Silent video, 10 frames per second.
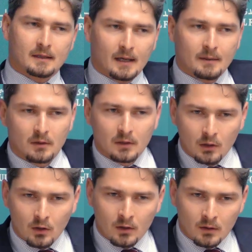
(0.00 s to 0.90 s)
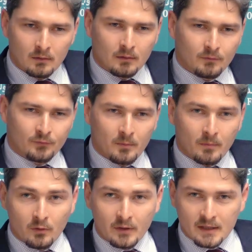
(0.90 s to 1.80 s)
came along
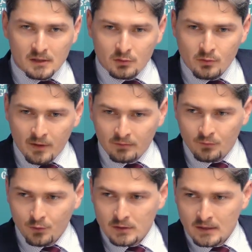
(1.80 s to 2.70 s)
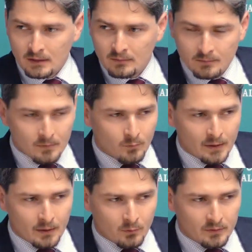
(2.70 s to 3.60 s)
from already in 2014
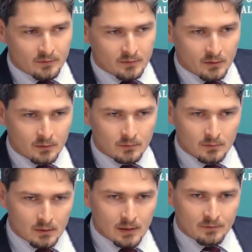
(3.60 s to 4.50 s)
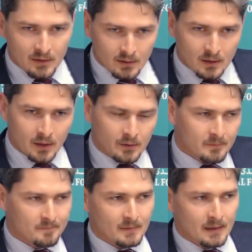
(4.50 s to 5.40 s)
when I was still living in
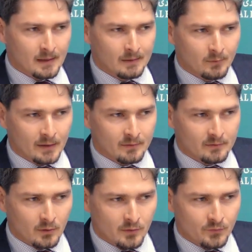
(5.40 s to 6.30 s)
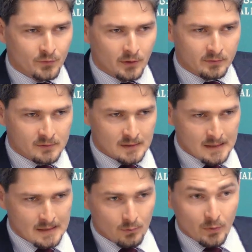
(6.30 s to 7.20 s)
Qatar, when I saw
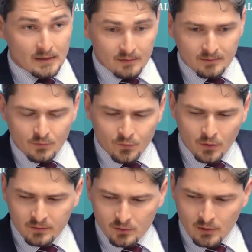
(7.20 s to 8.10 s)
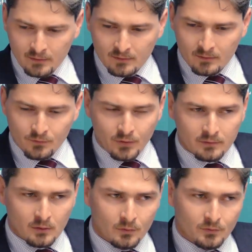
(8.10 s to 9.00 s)
witnessed the first crisis, the
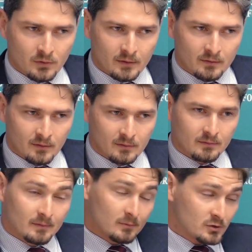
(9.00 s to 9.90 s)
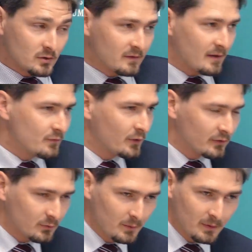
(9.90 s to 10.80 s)
first Gulf crisis. Well, we shouldn't say the
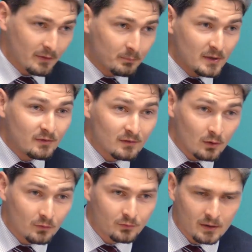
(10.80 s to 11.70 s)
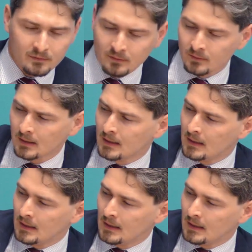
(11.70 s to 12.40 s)
first one, but the previous Gulf crisis.